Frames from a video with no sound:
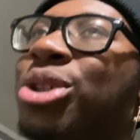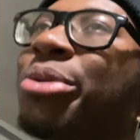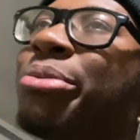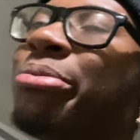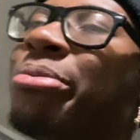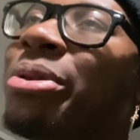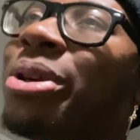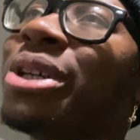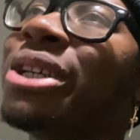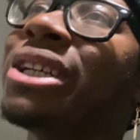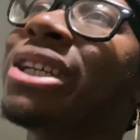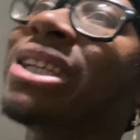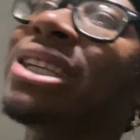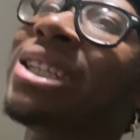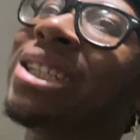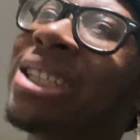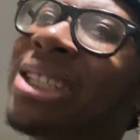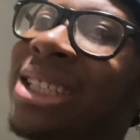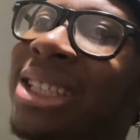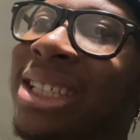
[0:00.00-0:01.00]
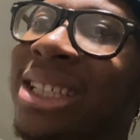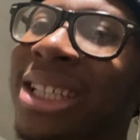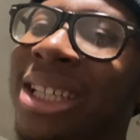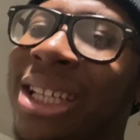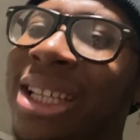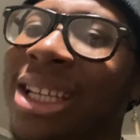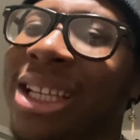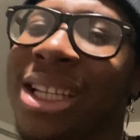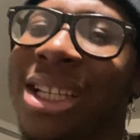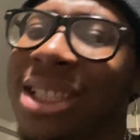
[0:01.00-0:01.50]
But
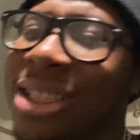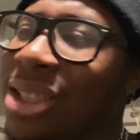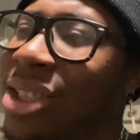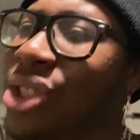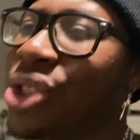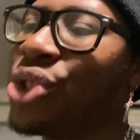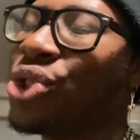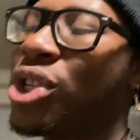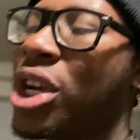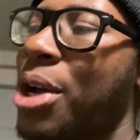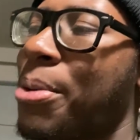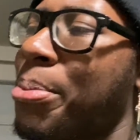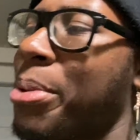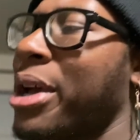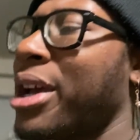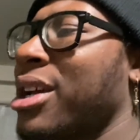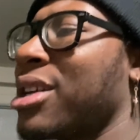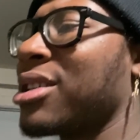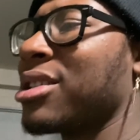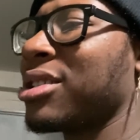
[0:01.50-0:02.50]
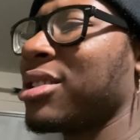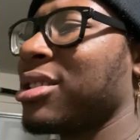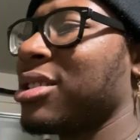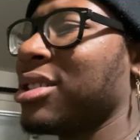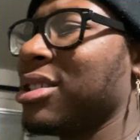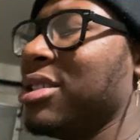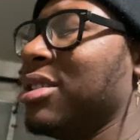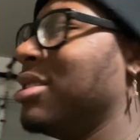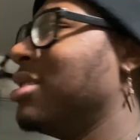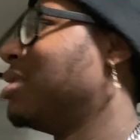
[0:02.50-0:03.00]
the Strat Pack
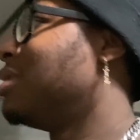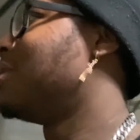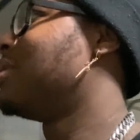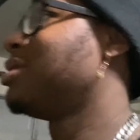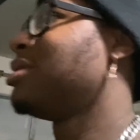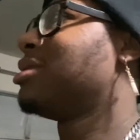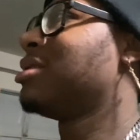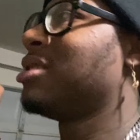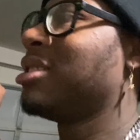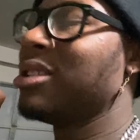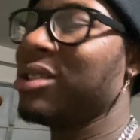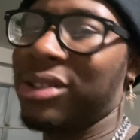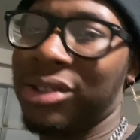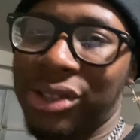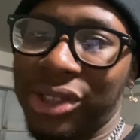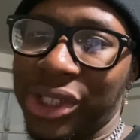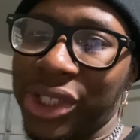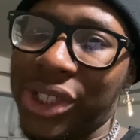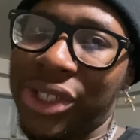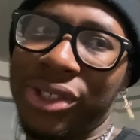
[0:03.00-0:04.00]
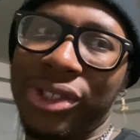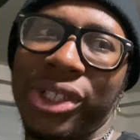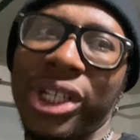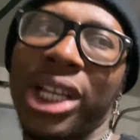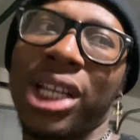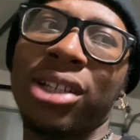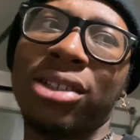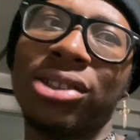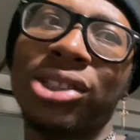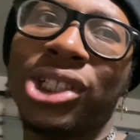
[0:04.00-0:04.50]
is
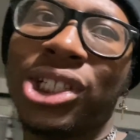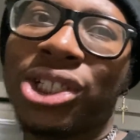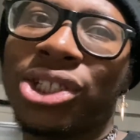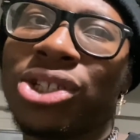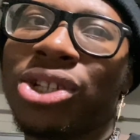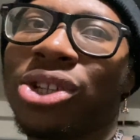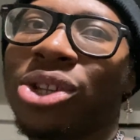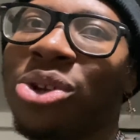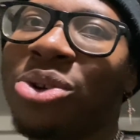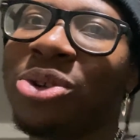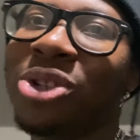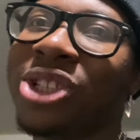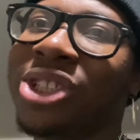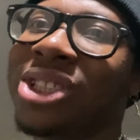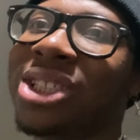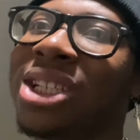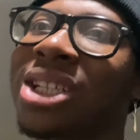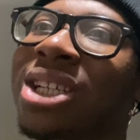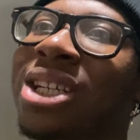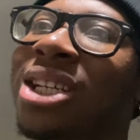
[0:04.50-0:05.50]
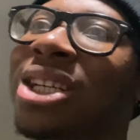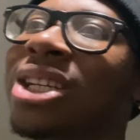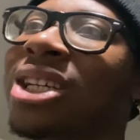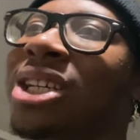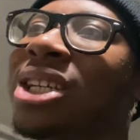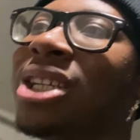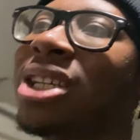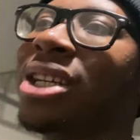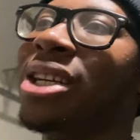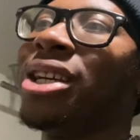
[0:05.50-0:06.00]
shit, just the lowest.
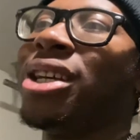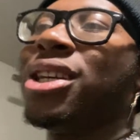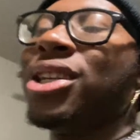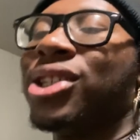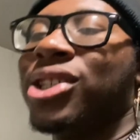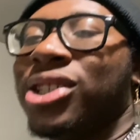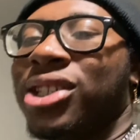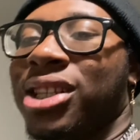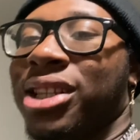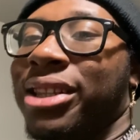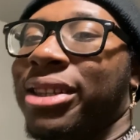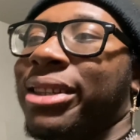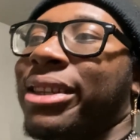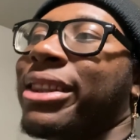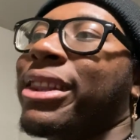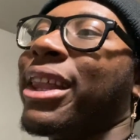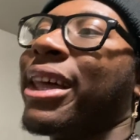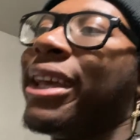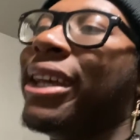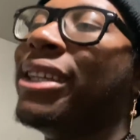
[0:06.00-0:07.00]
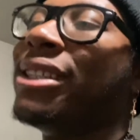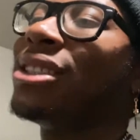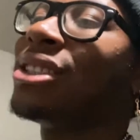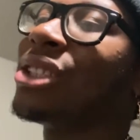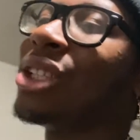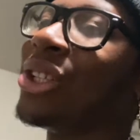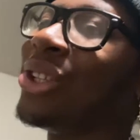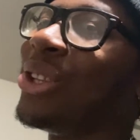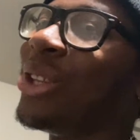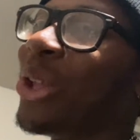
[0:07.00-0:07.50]
Like, it's
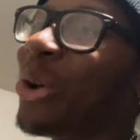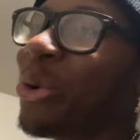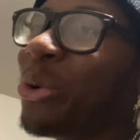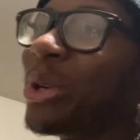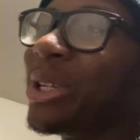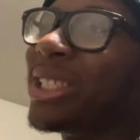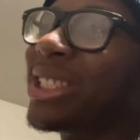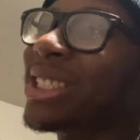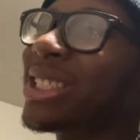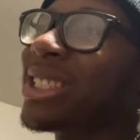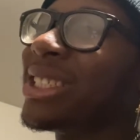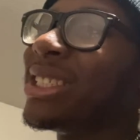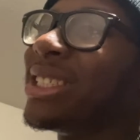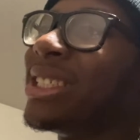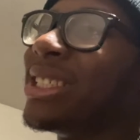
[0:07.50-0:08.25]
the lowest